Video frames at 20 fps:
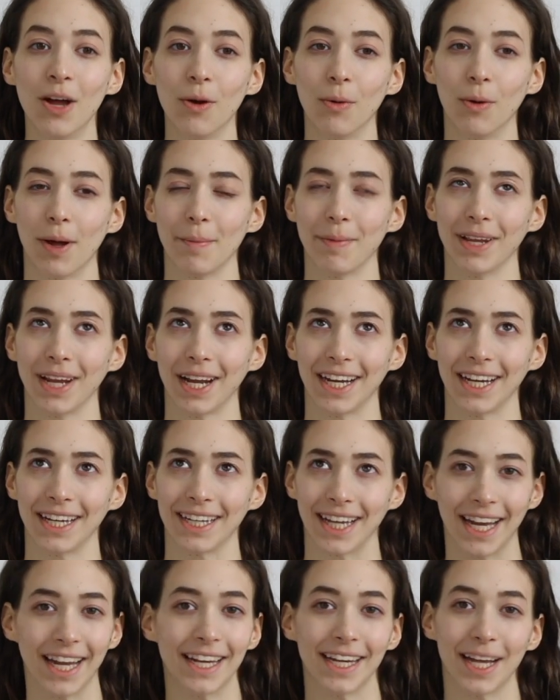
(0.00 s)
Well, I mean, I didn't
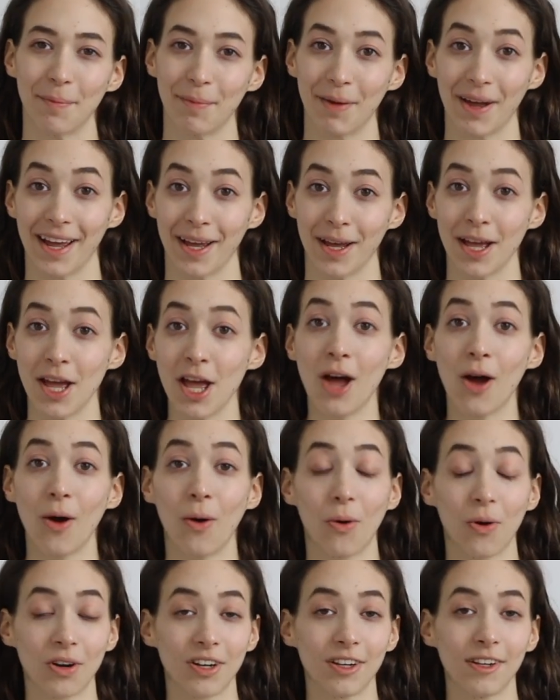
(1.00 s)
get it yet, but I
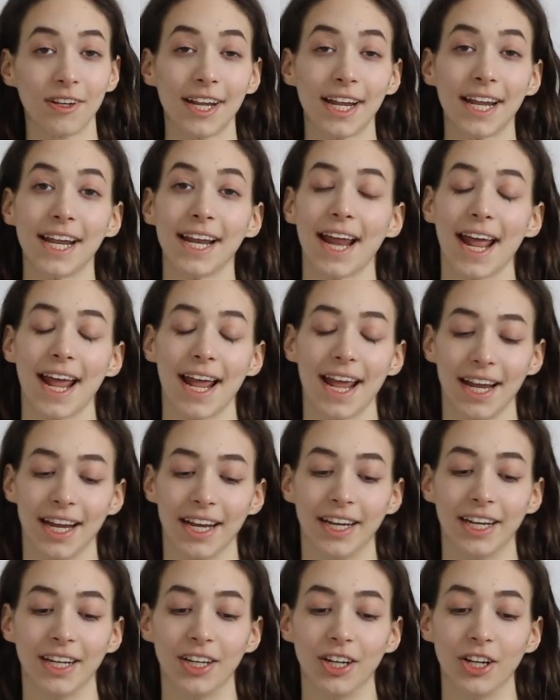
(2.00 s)
ordered it
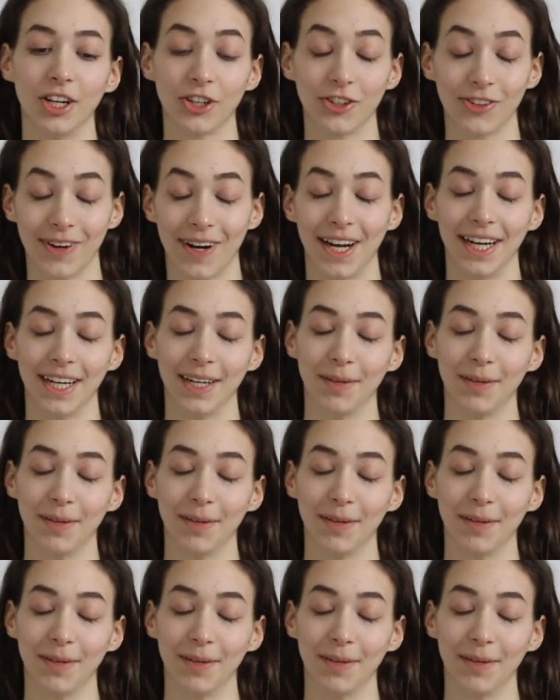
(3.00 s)
in gray,